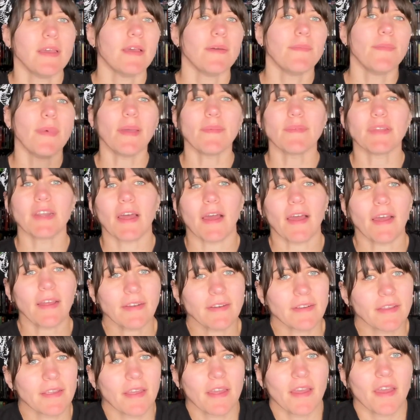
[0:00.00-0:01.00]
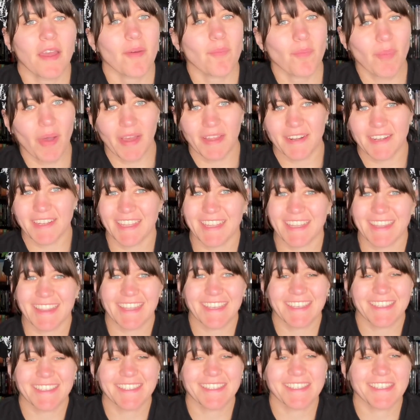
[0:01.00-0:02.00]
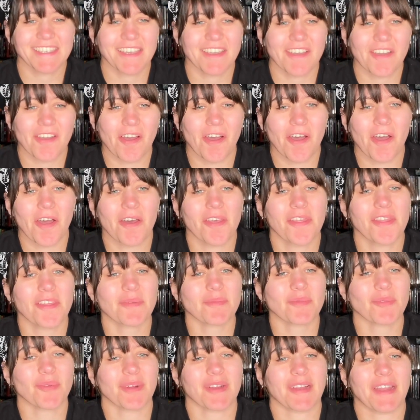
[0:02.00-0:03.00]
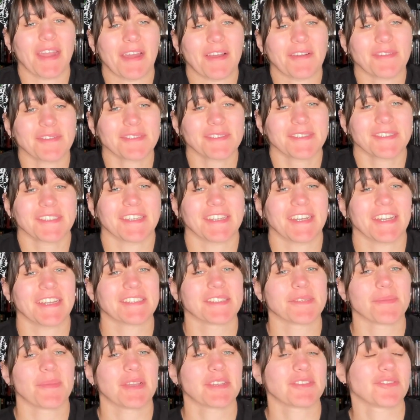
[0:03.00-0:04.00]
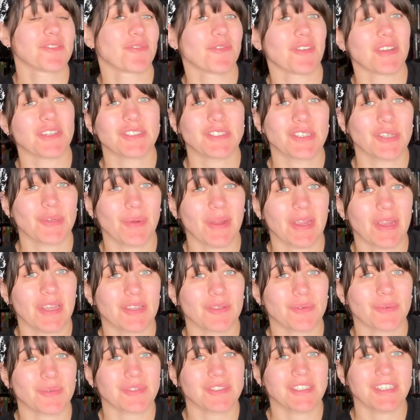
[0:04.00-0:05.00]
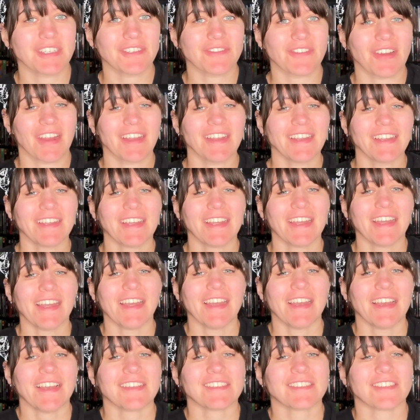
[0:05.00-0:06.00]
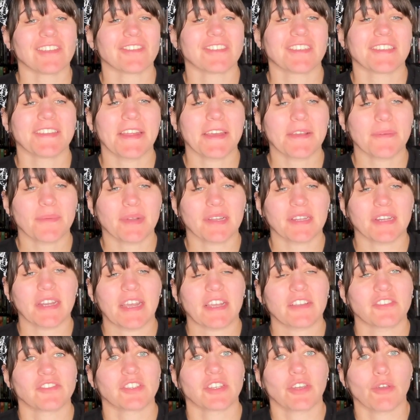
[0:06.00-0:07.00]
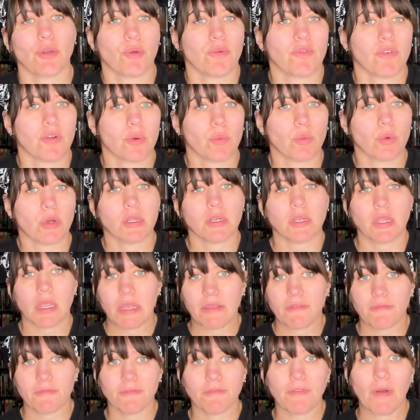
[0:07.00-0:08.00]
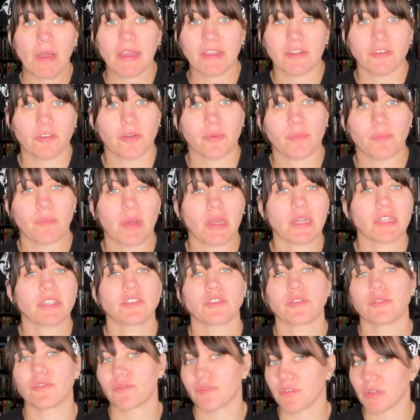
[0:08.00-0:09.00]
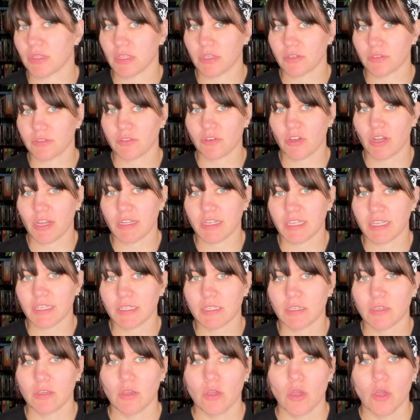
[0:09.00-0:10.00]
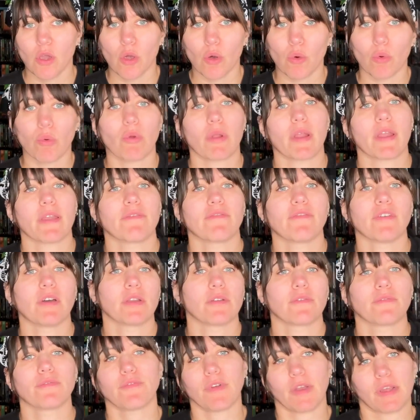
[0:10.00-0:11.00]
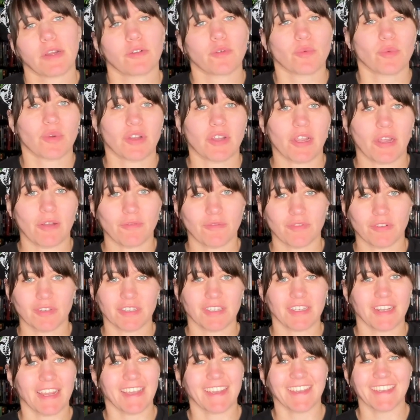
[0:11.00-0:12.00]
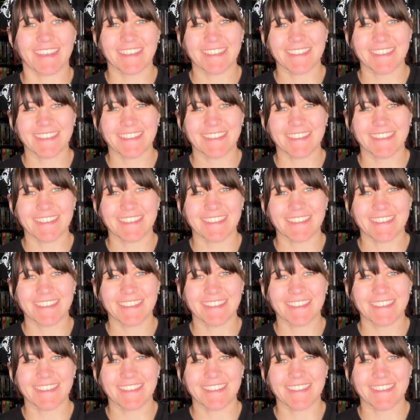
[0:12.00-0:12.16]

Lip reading: Maybe not, but these themed workouts can add some extra fun to your regular routine, right? So today we're going to actually go over what a fighter might do for their training, or a fun fighter workout for today.